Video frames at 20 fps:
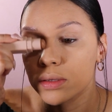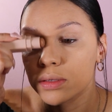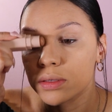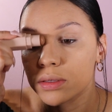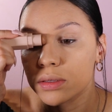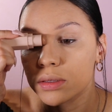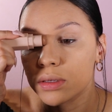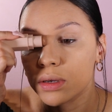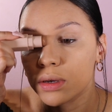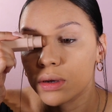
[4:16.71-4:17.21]

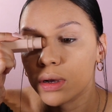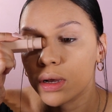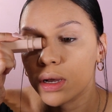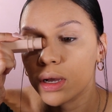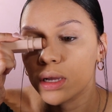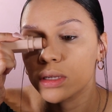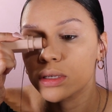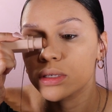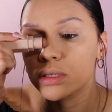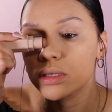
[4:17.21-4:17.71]
So
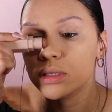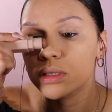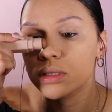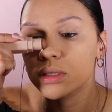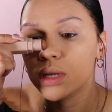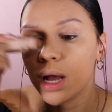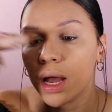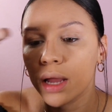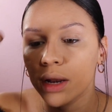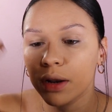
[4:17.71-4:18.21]
I
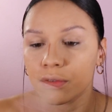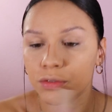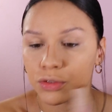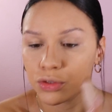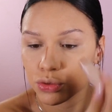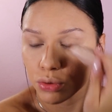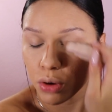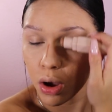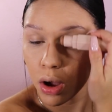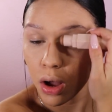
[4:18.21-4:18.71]
just kind of
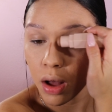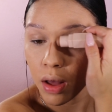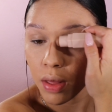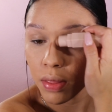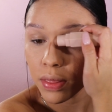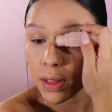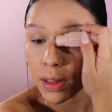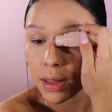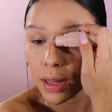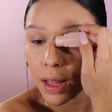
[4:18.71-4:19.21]
draw
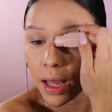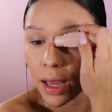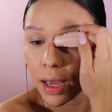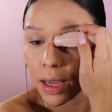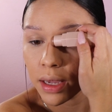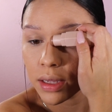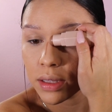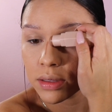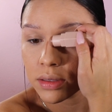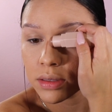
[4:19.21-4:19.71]
on the
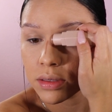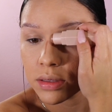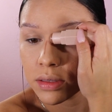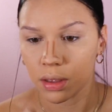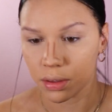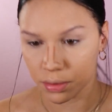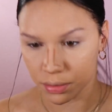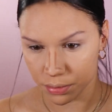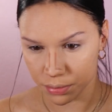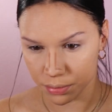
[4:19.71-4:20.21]
lines.
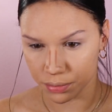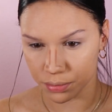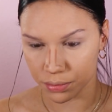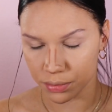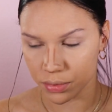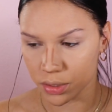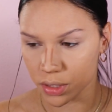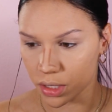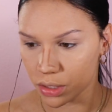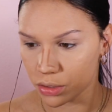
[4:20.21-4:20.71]

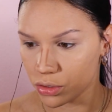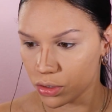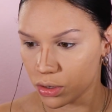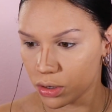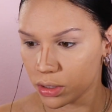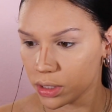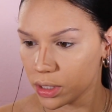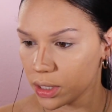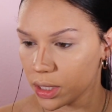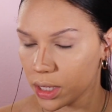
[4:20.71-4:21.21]
So I've
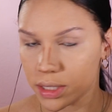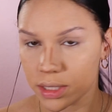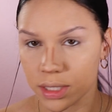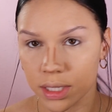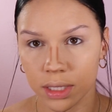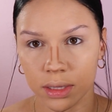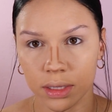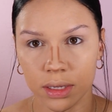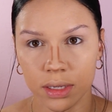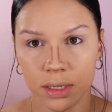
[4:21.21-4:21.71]
drawn the lines
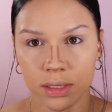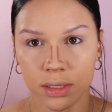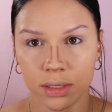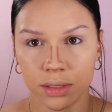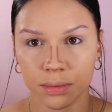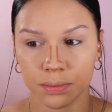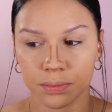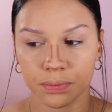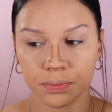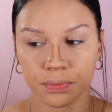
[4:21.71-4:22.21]
like
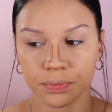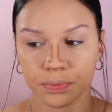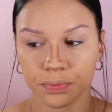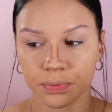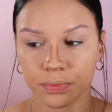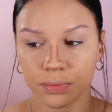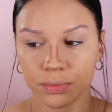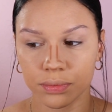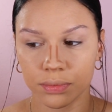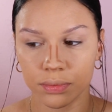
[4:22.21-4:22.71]
this.
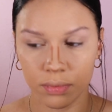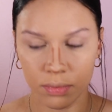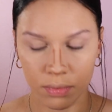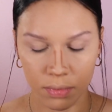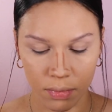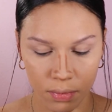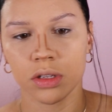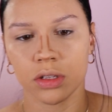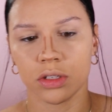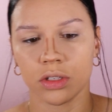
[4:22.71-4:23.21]

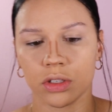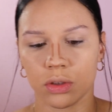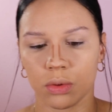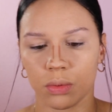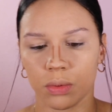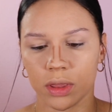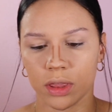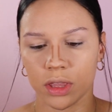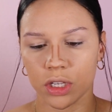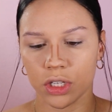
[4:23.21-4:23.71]
So
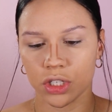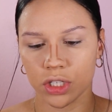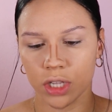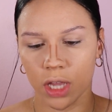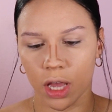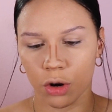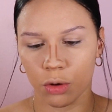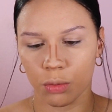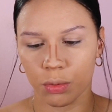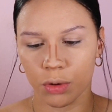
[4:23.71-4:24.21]
with this
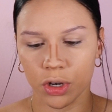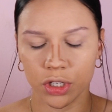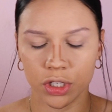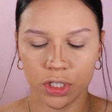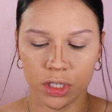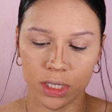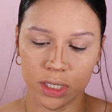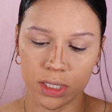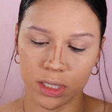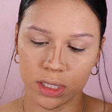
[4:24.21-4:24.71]
shadow
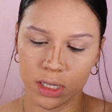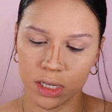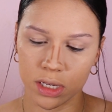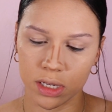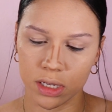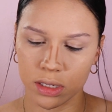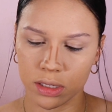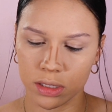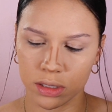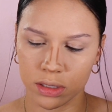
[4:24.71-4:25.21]
brush, this
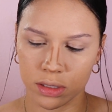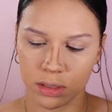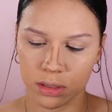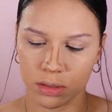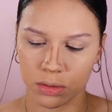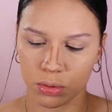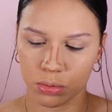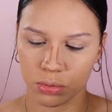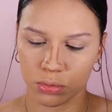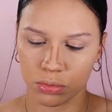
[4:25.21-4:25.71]

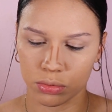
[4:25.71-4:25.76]
is